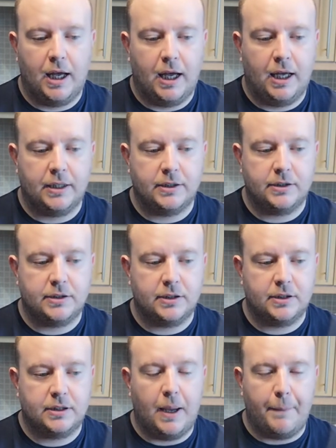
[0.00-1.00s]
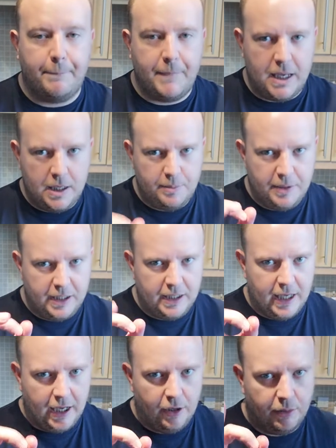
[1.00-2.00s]
And that may
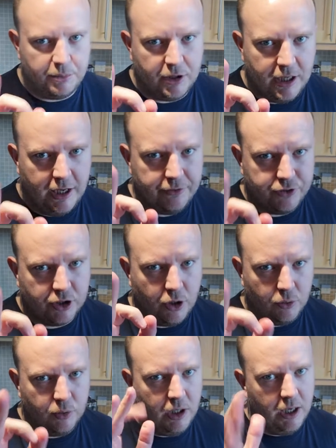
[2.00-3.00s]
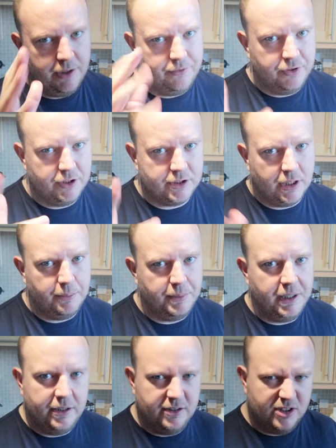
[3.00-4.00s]
be how I'm going to have to go live for the time
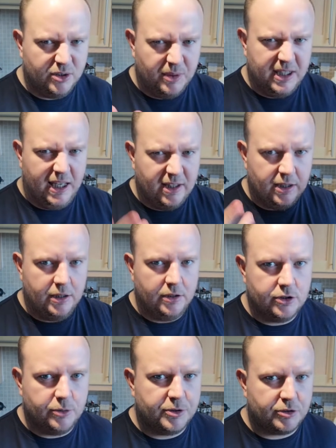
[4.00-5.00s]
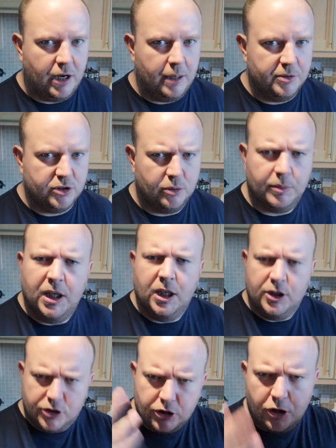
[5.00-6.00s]
being until we get the subscribers up.
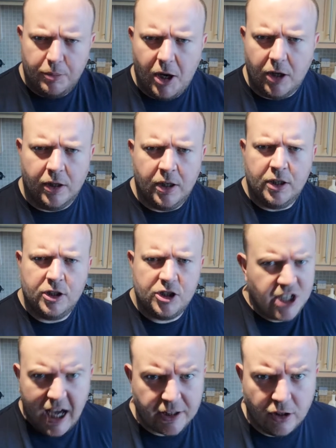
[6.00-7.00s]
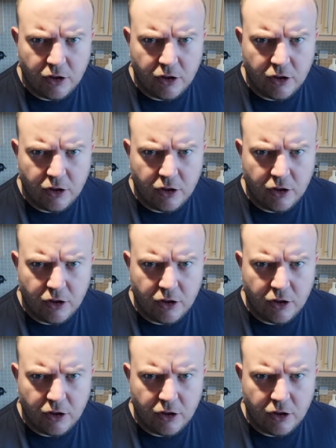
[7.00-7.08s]
So come on, share